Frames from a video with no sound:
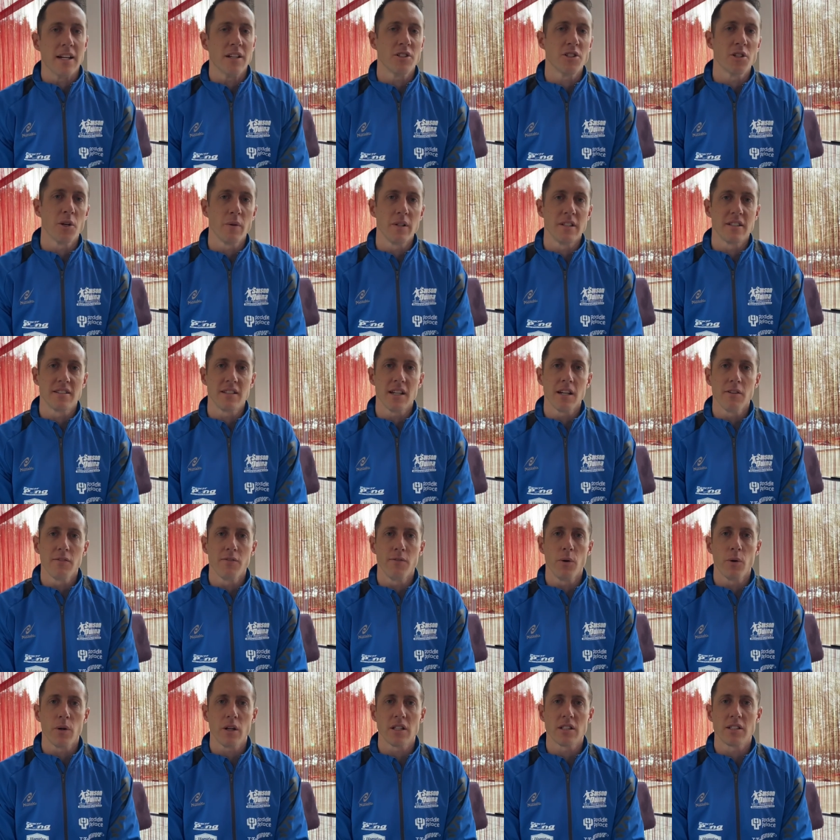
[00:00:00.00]
So instead of
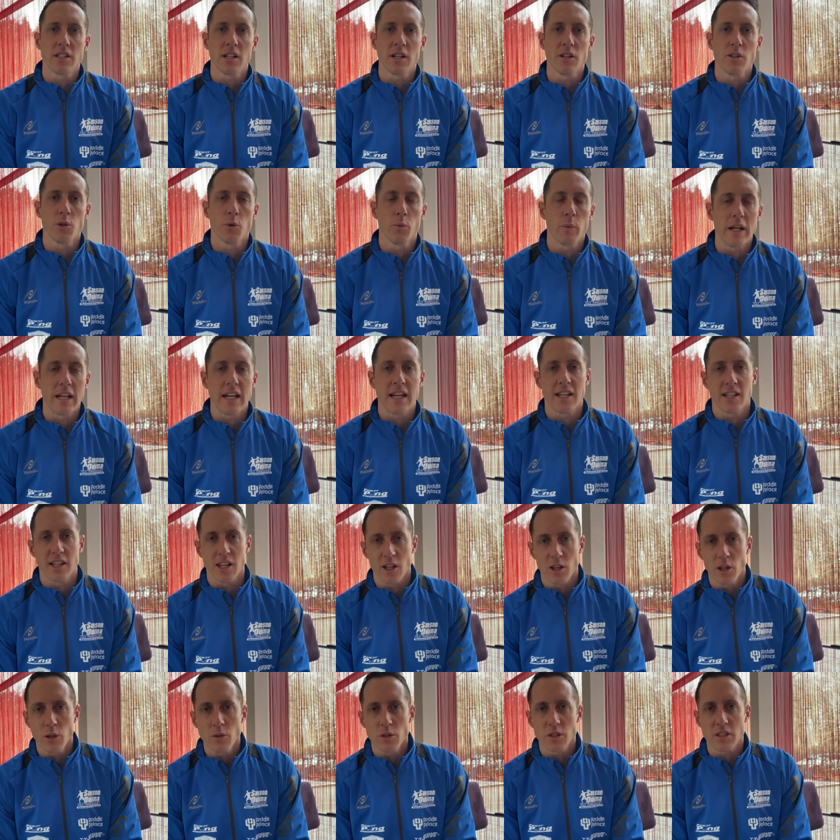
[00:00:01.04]
focusing on the winning and the
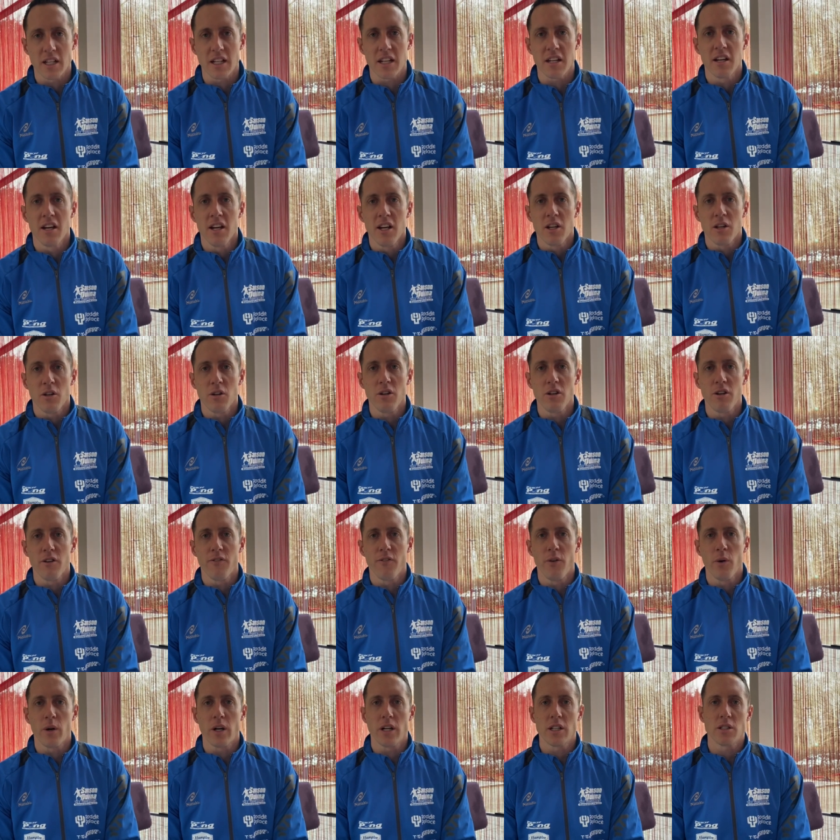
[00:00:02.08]
losing, you need to
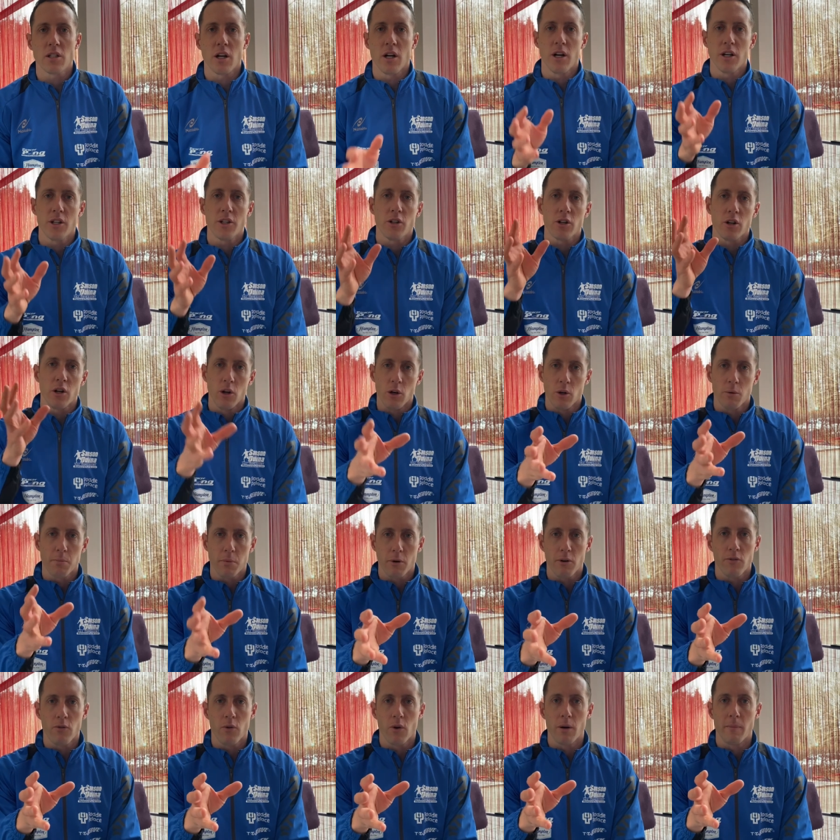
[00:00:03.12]
focus on your own
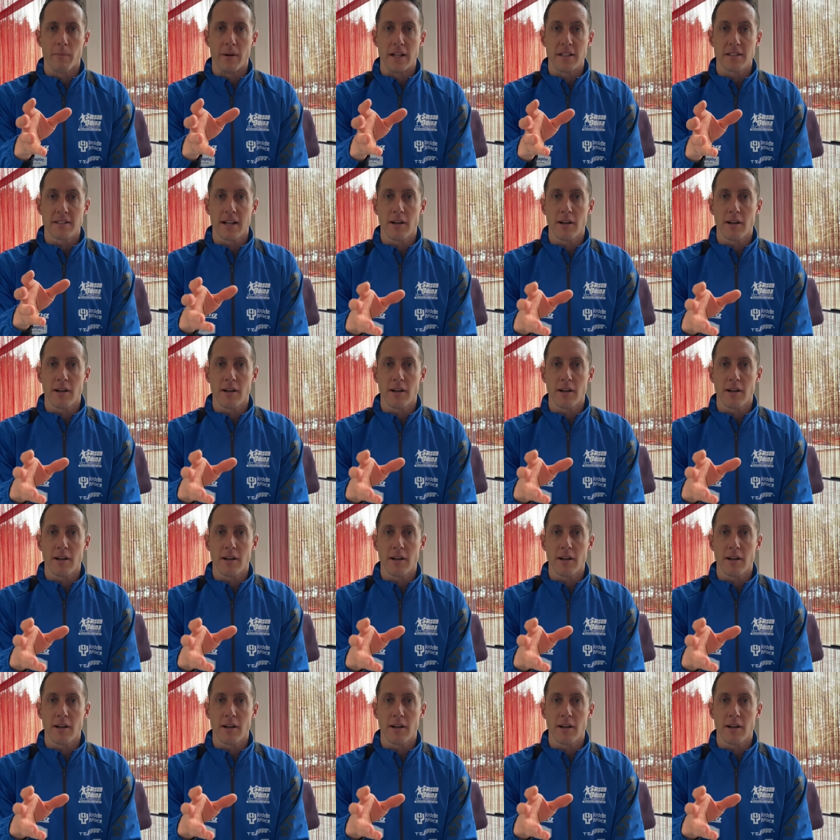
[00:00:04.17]
performance.